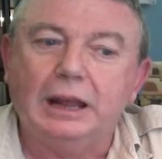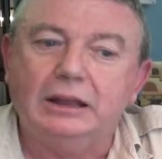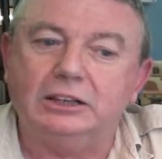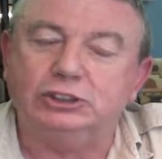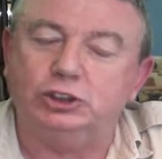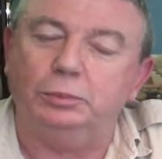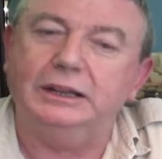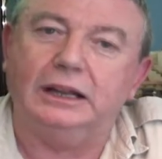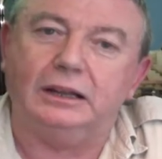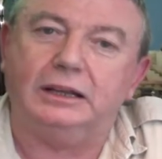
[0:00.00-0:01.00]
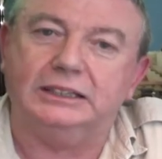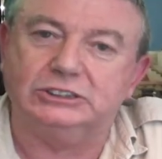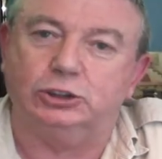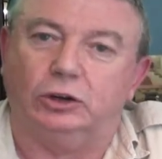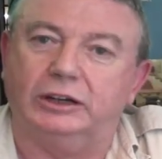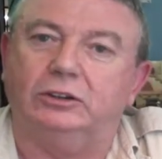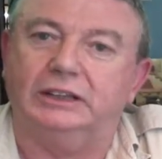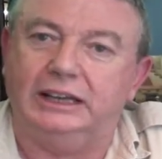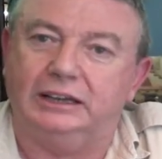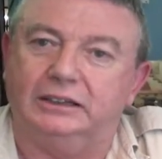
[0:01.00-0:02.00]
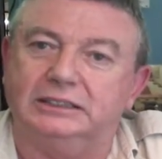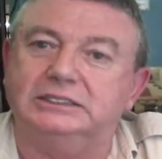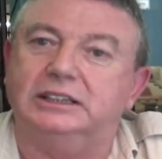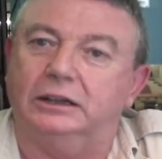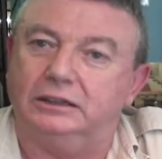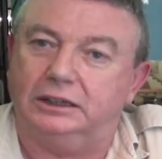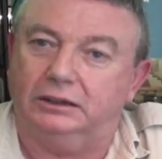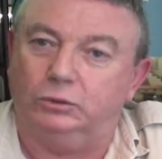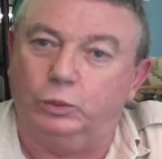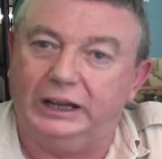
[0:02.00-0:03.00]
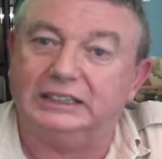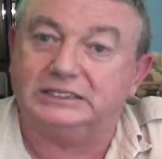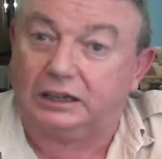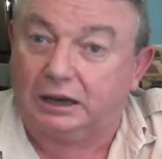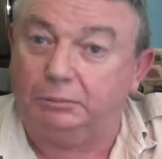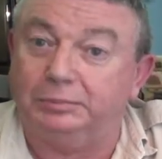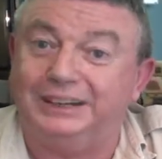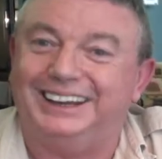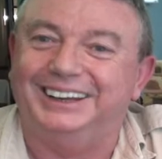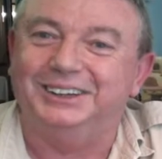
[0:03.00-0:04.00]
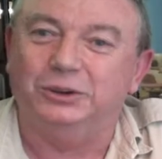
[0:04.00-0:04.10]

There's so many other historical eras that we as a company